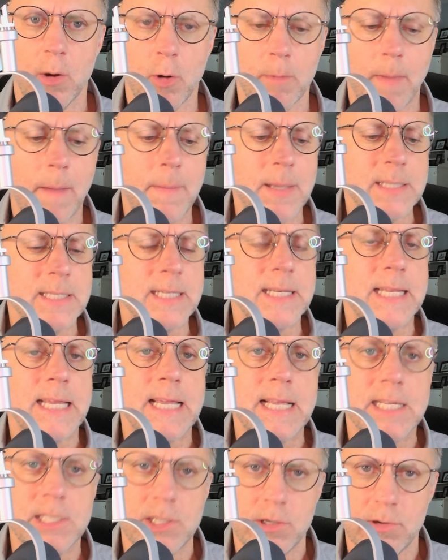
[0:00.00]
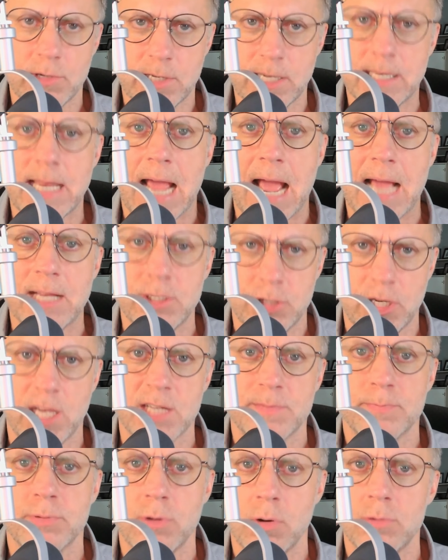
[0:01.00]
Or maybe it's an easier to
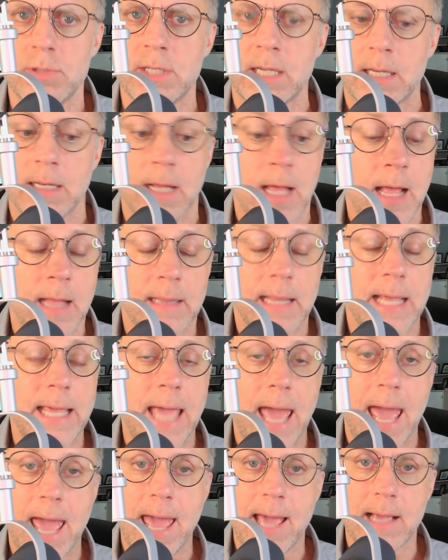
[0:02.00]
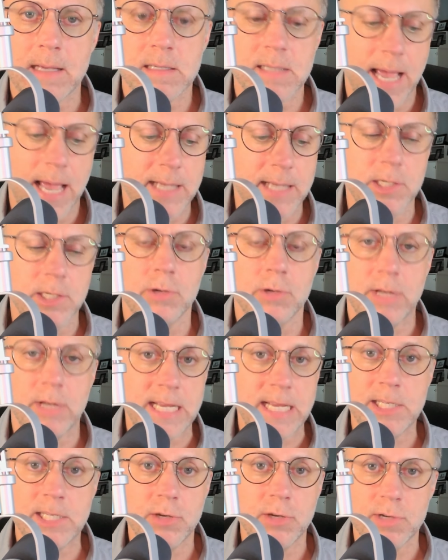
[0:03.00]
digest protein, like eggs. Eggs are
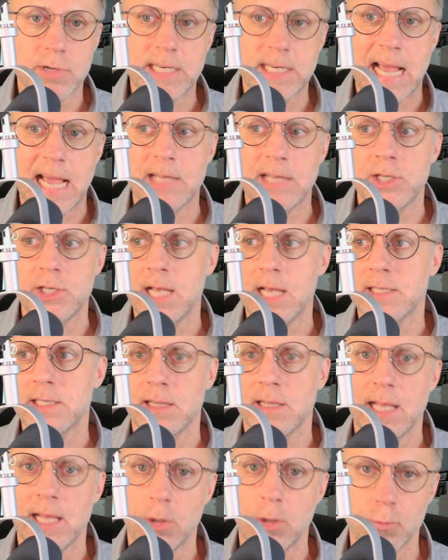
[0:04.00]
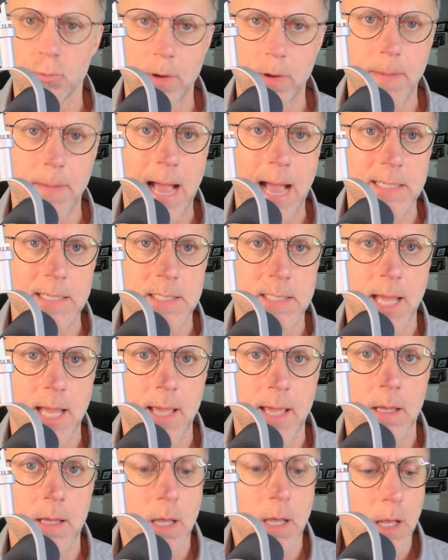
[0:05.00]
easier to digest than like a ribeye
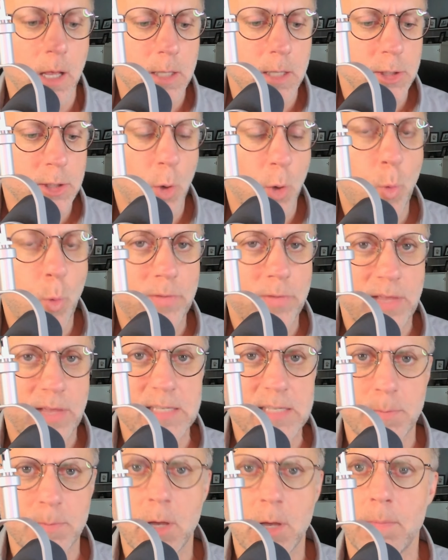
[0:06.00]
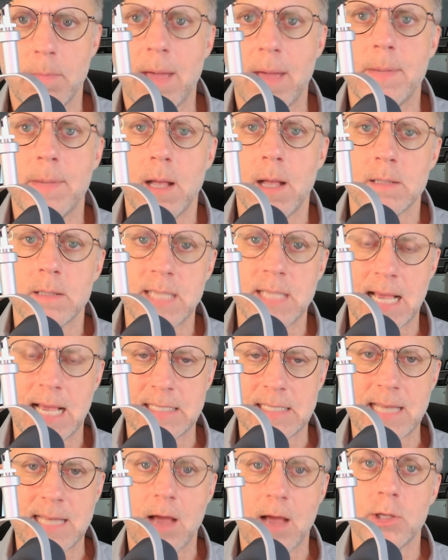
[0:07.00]
steak. So with this meal, maybe I'll
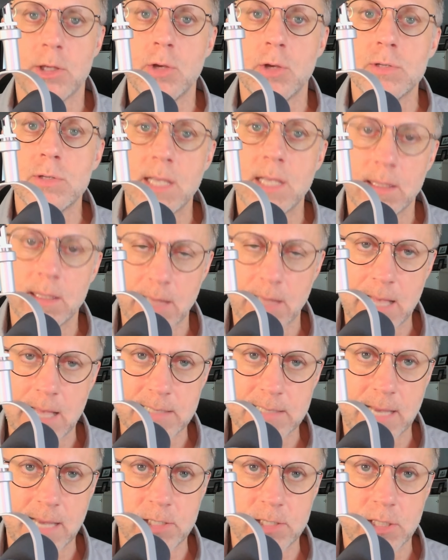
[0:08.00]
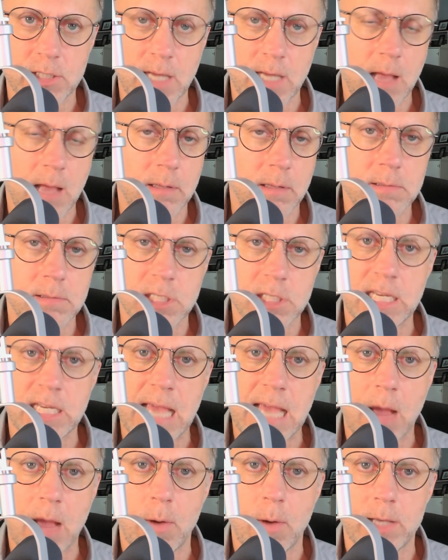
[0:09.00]
test out using less HCl and see
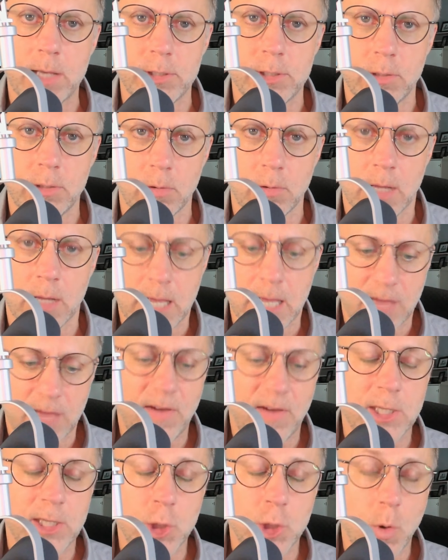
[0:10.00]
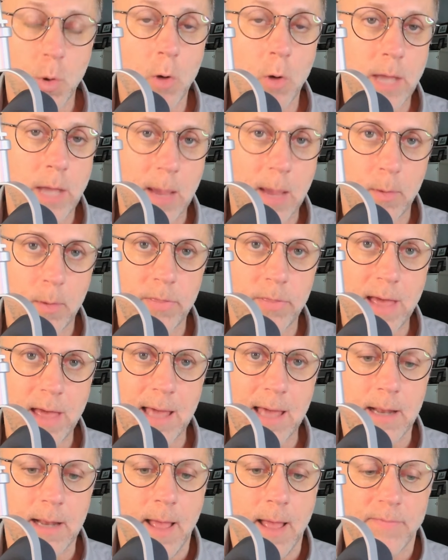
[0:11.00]
how I do. If I do okay with
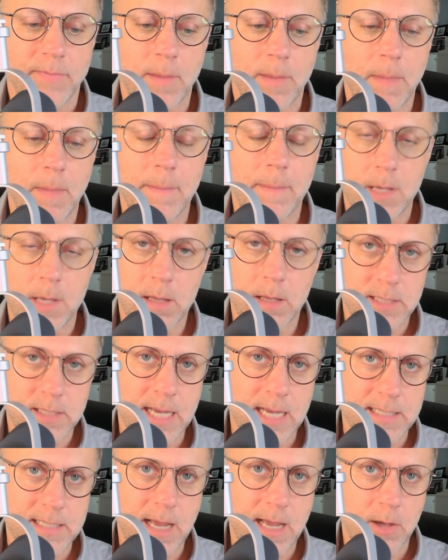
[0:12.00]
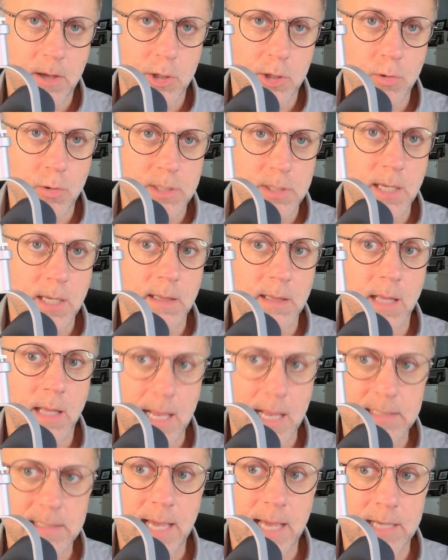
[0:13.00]
that, then maybe I'll test out using
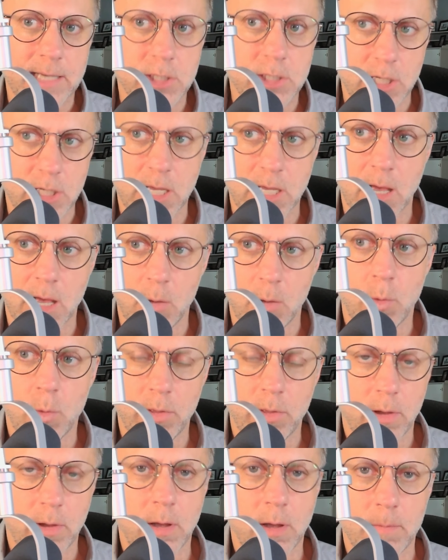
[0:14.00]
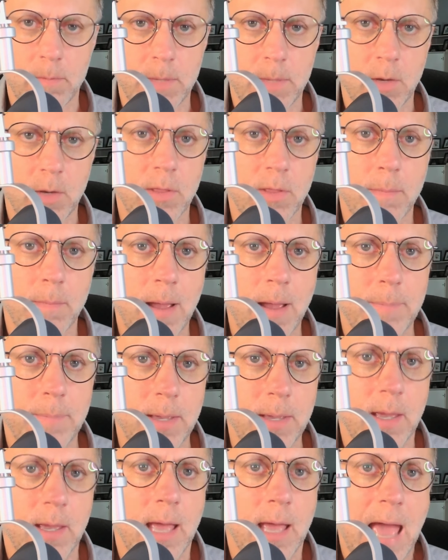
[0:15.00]
less HCl with a, a meal that might
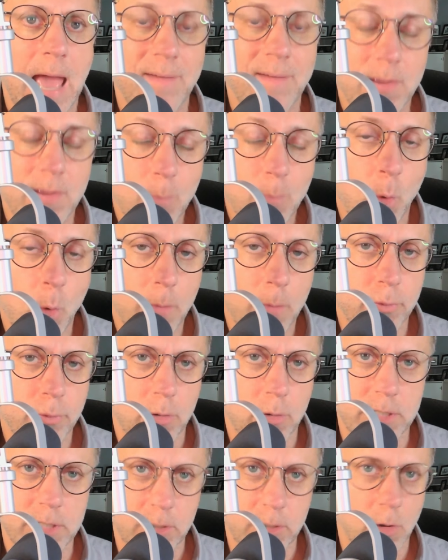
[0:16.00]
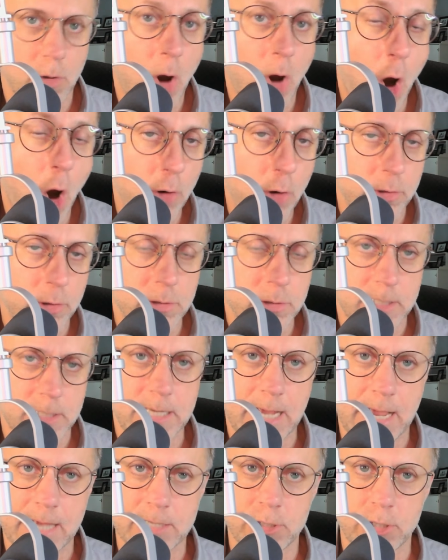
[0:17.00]
be having more protein or harder to
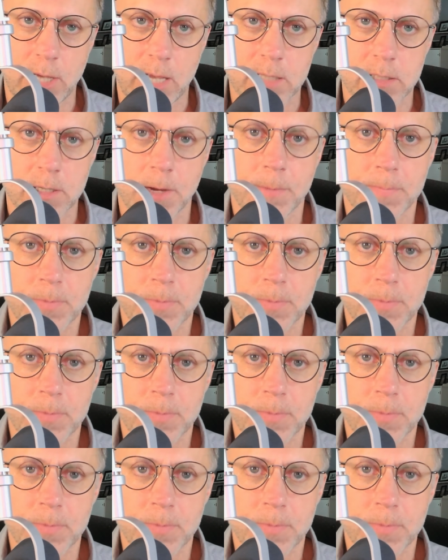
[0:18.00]
digest.